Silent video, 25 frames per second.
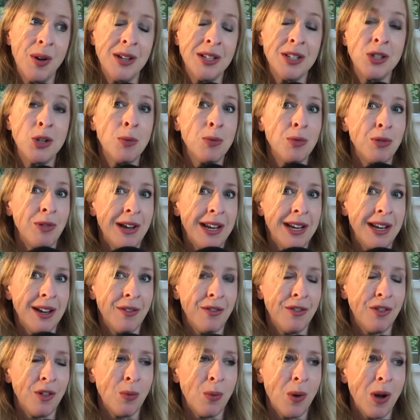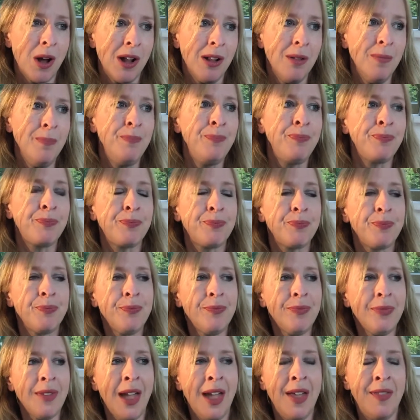I stopped reading for a while,
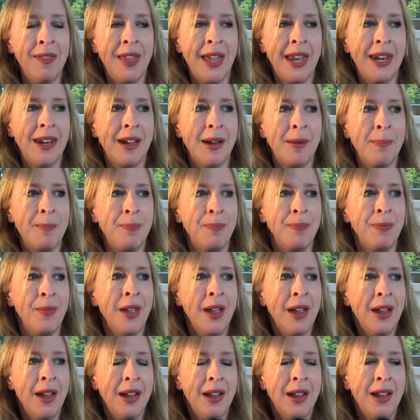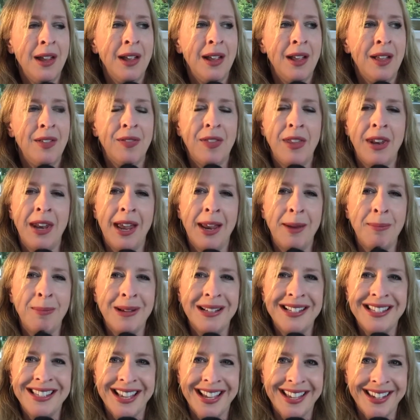and then I had
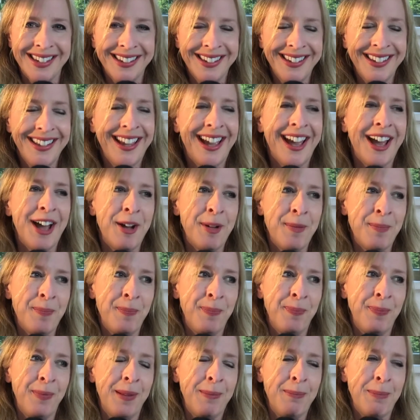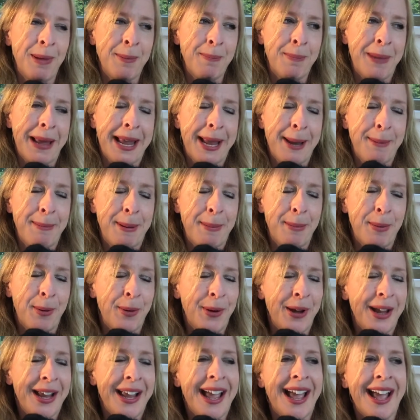my son, my baby
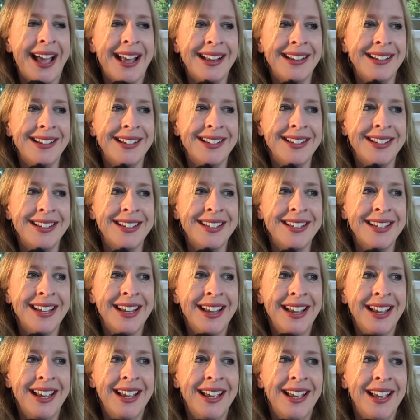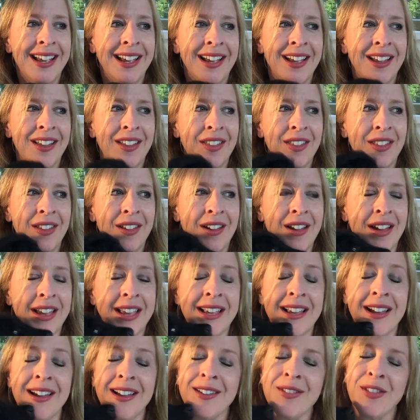boy, and
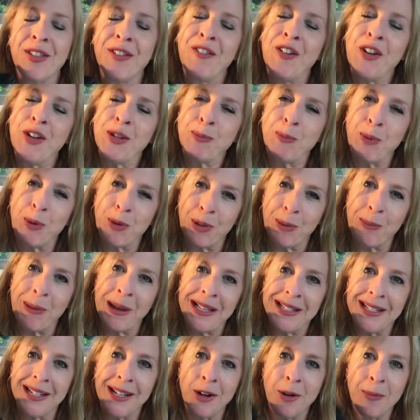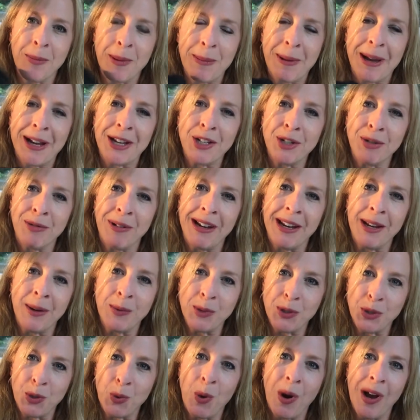I the first book that basically got me back into reading
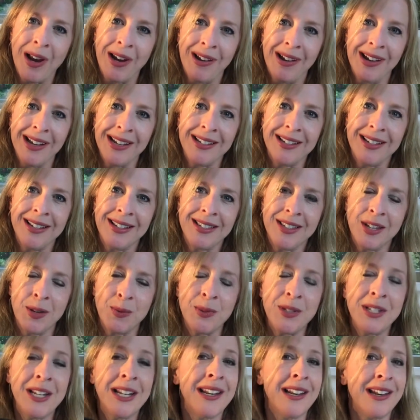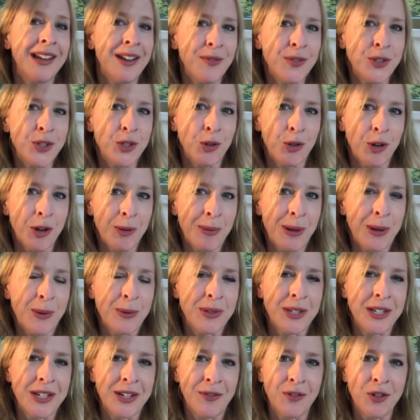was Twilight. So it was still a love story, but it
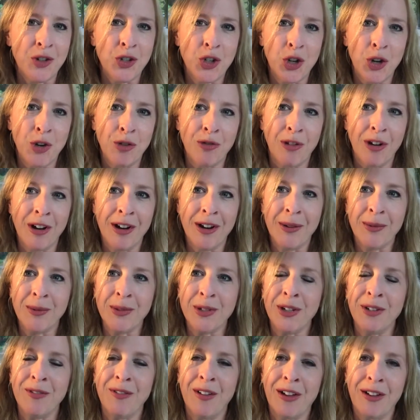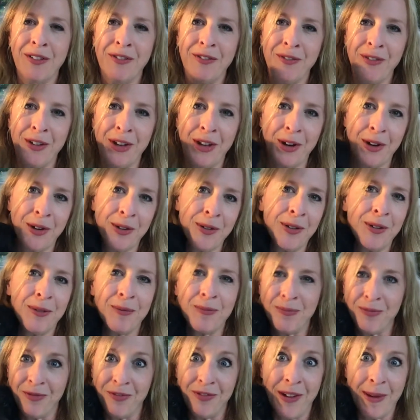was a different genre. It was sort of like a
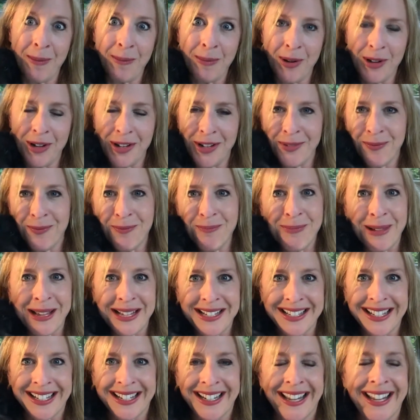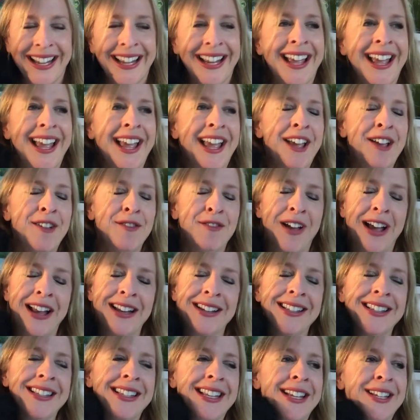vampire, basically,
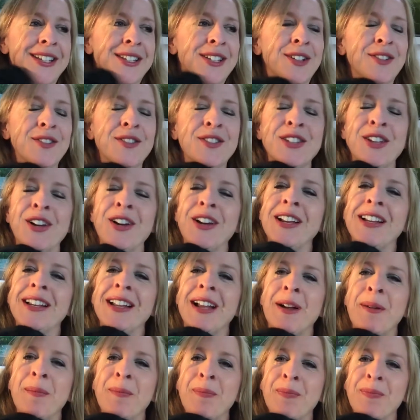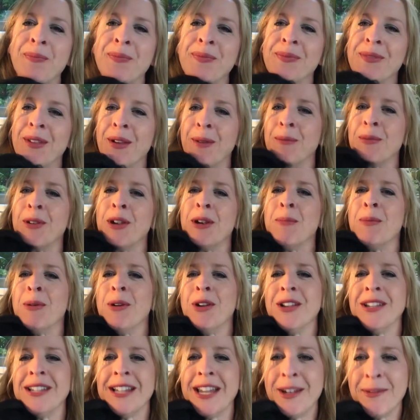fantasy sort of side. I'm going to
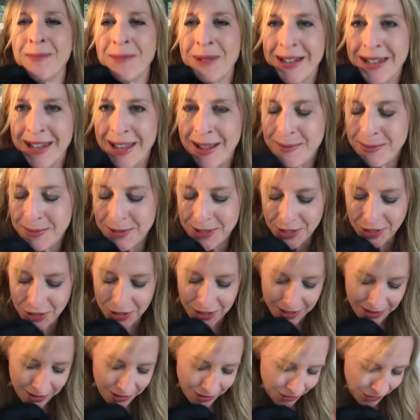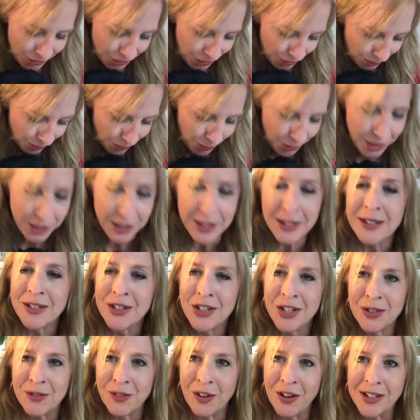put her down on my lap so she can just chill.
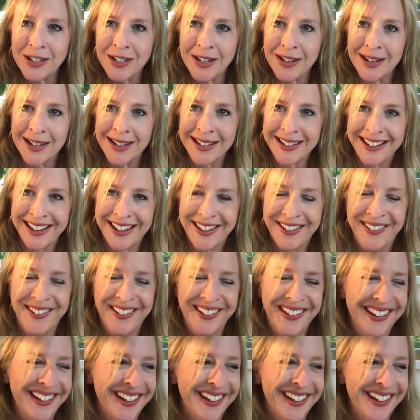She's very tired now.